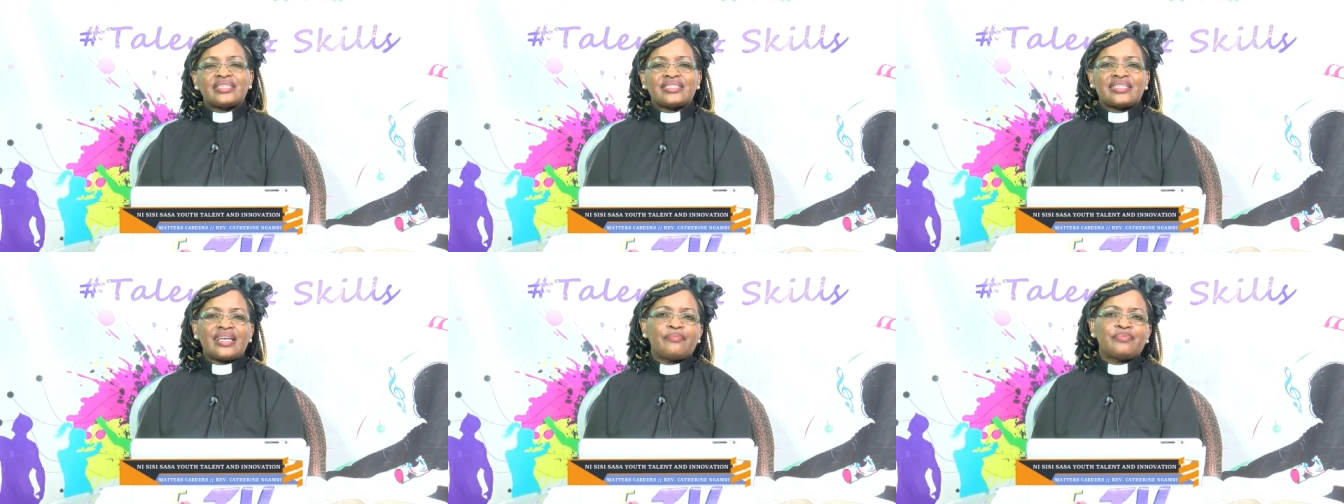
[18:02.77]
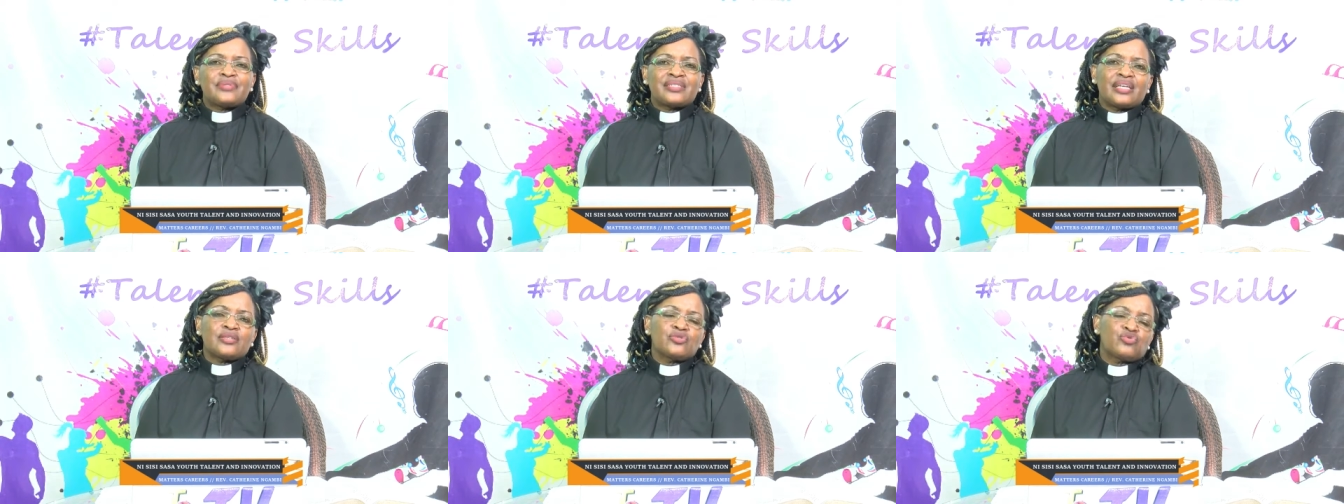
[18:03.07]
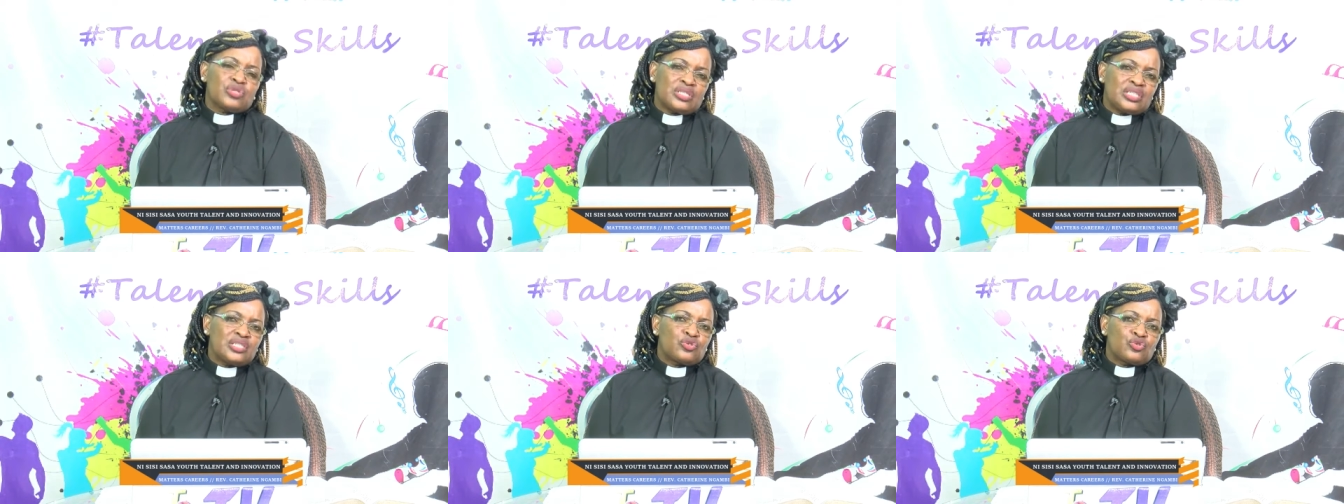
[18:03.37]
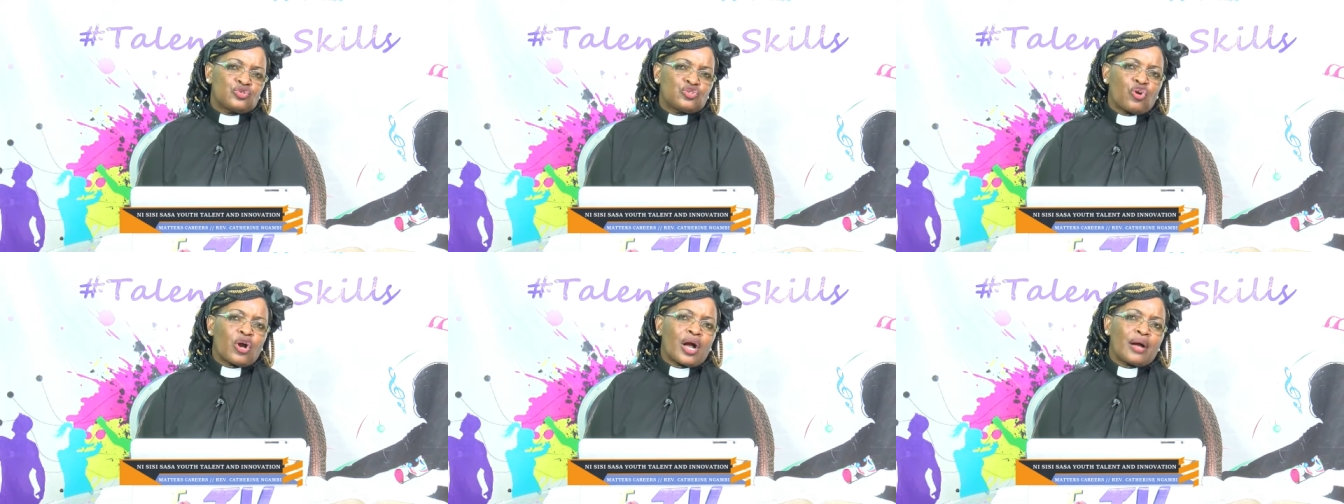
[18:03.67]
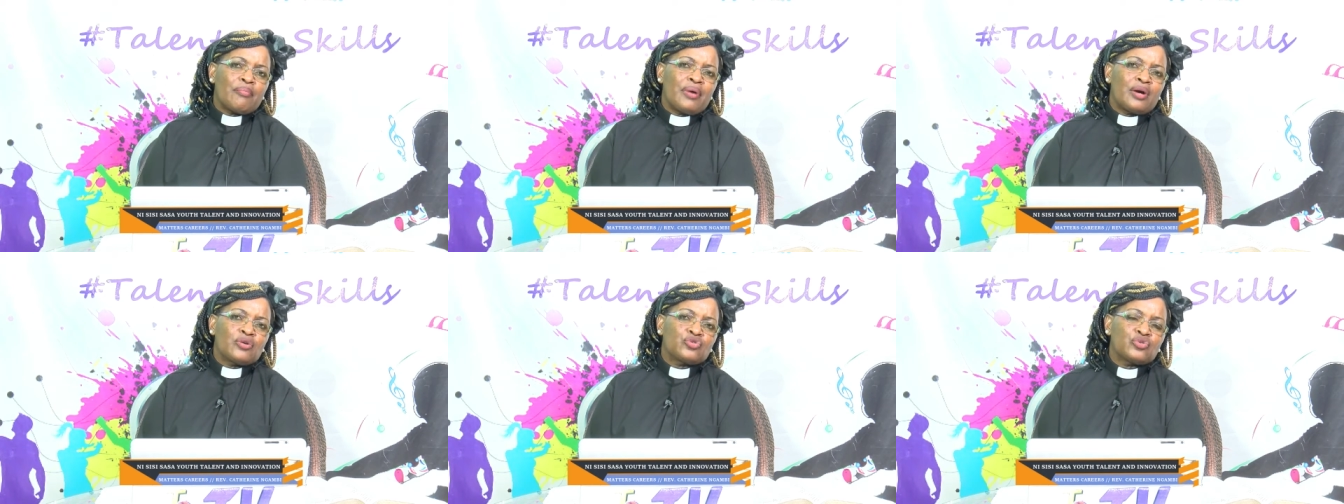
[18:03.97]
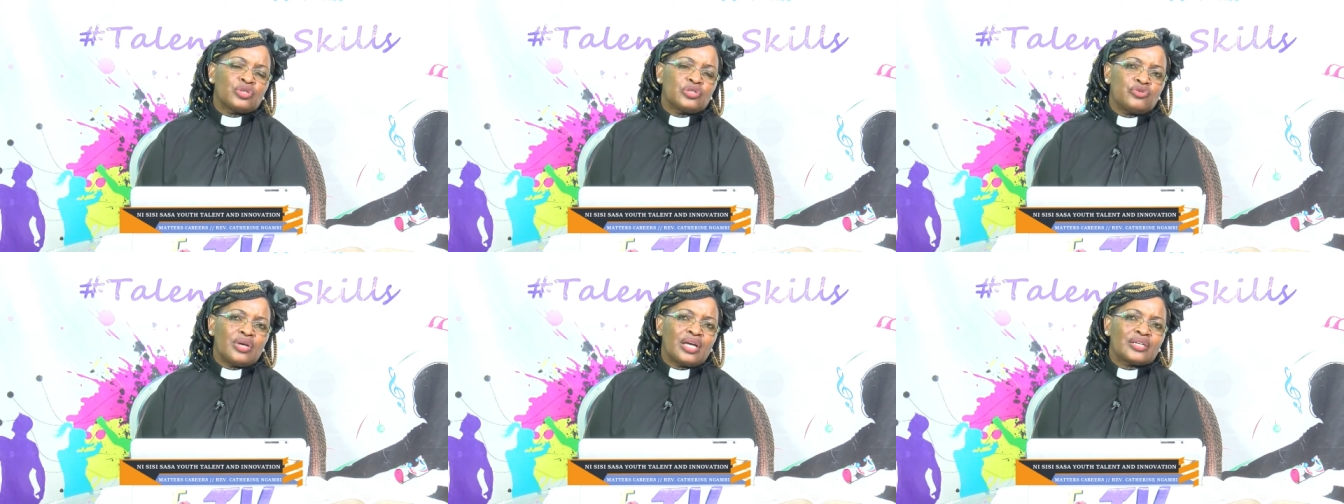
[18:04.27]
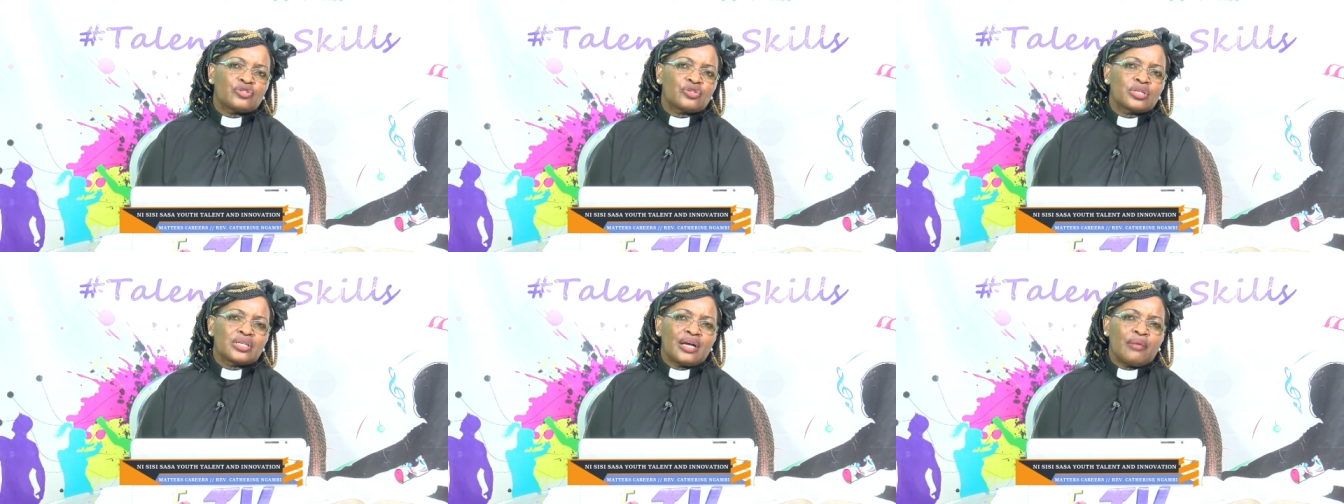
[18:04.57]
substance we need to talk about when we are
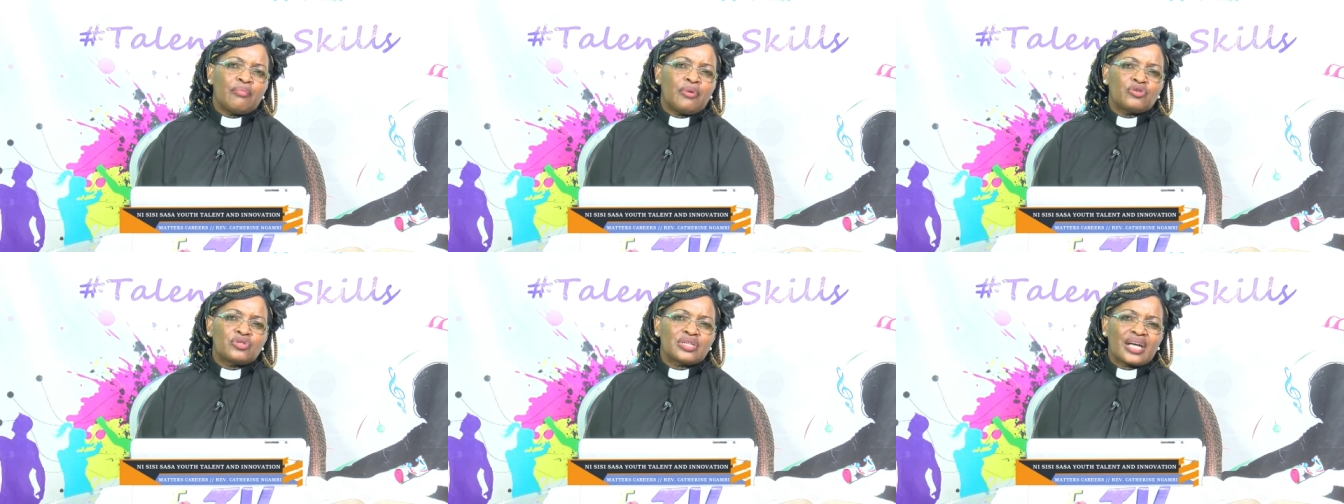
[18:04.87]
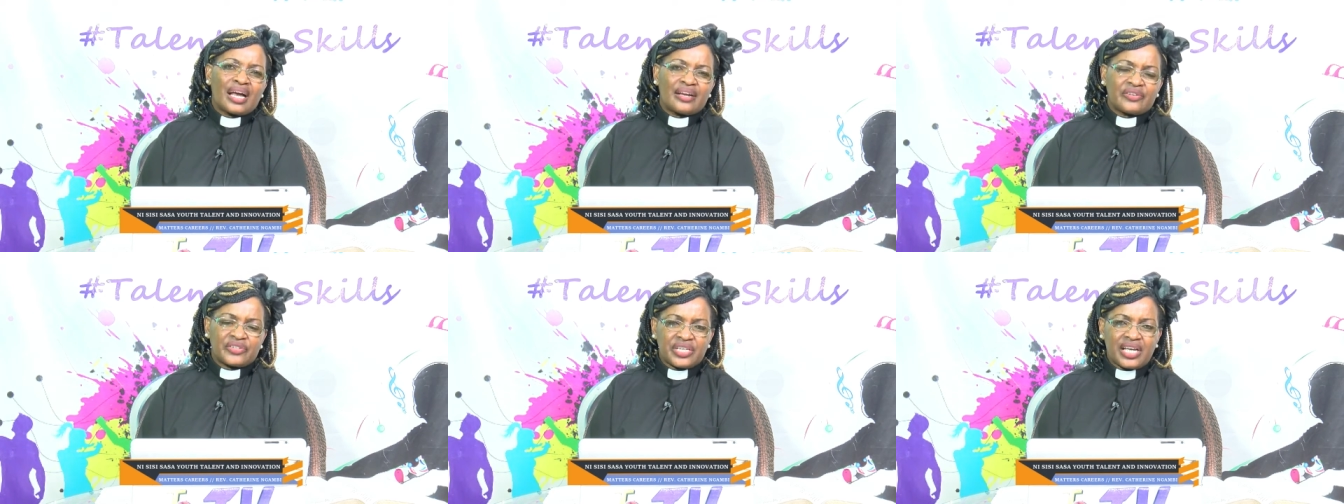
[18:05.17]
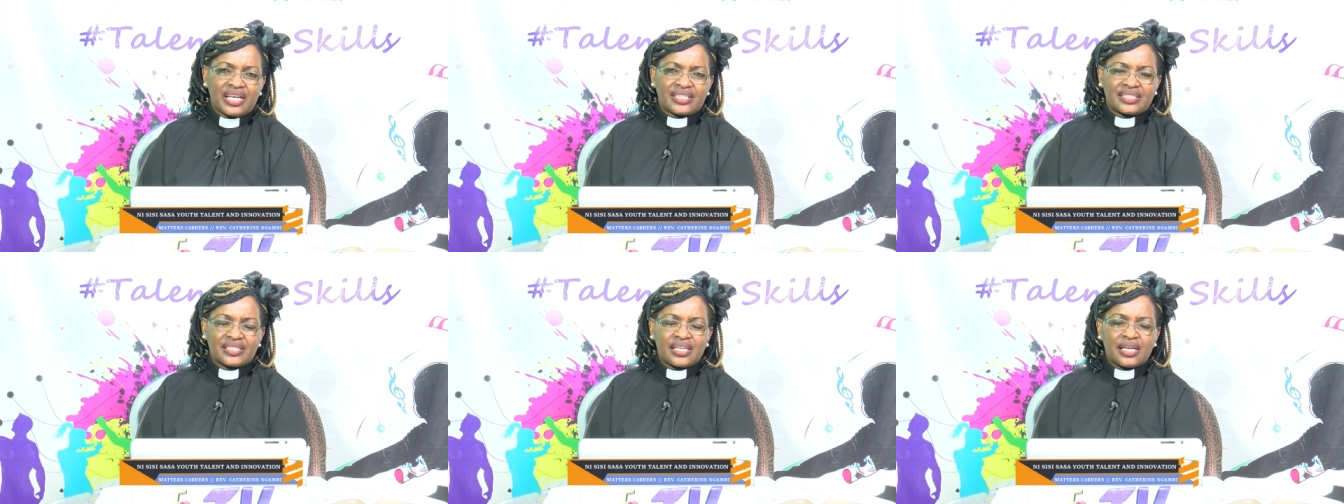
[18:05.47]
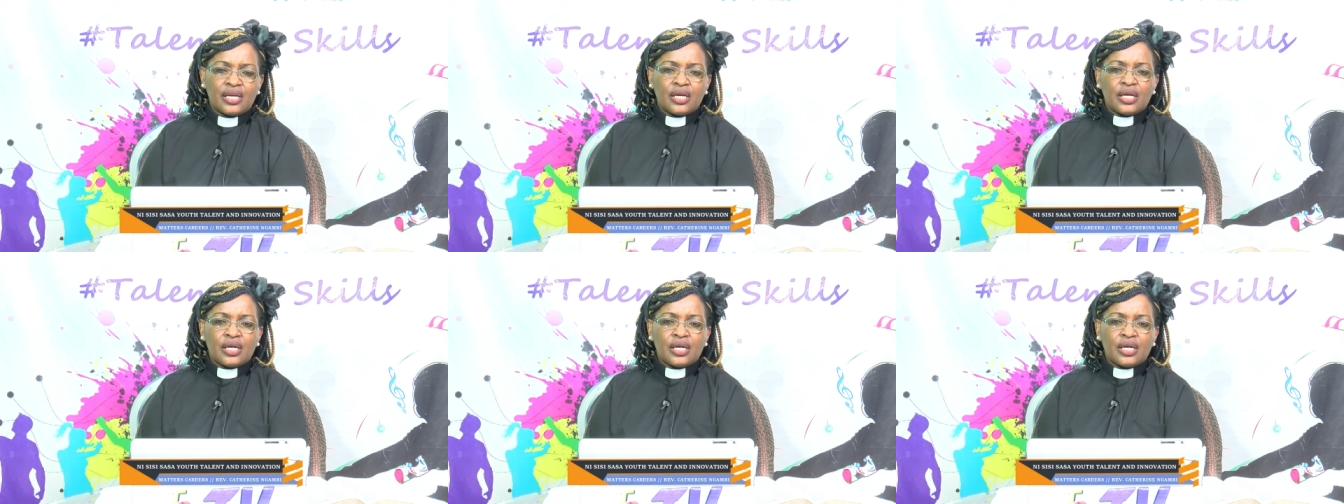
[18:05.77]
talking about careers.